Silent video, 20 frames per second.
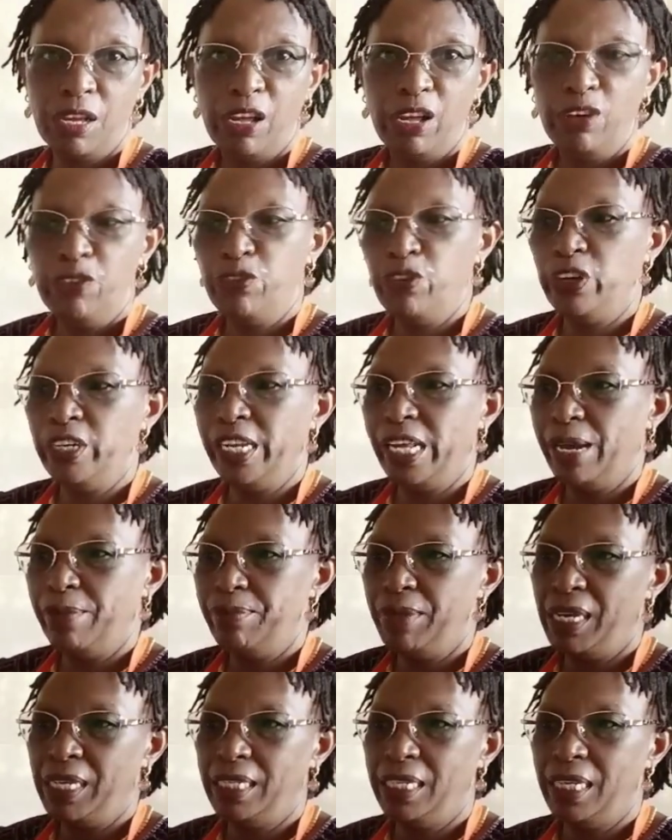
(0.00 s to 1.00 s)
For
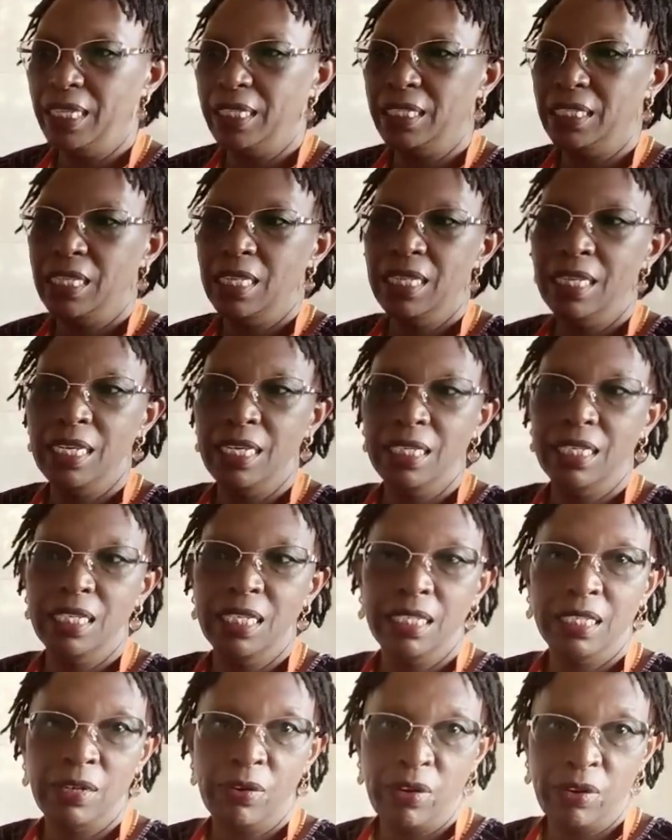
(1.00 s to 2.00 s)
diabetics, this
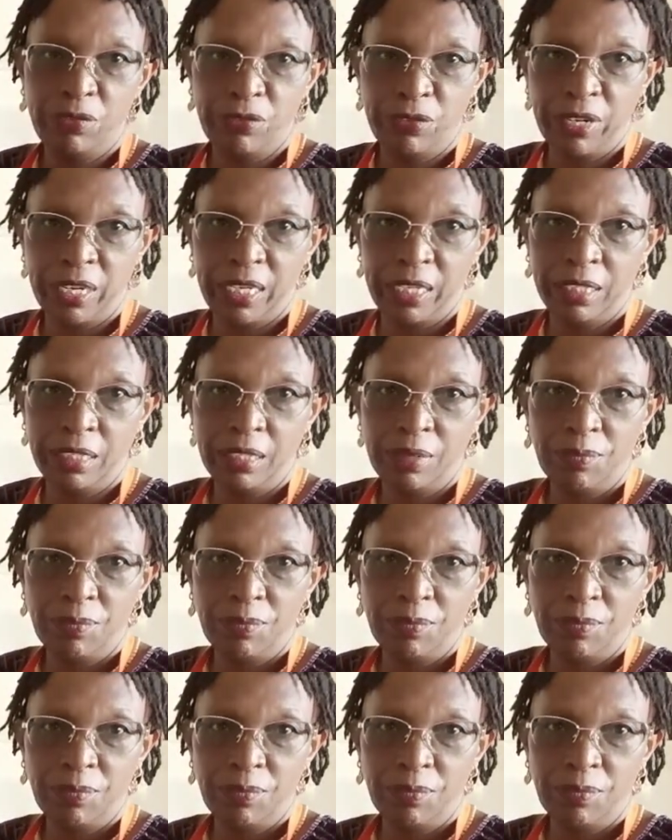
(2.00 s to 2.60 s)
is our friend.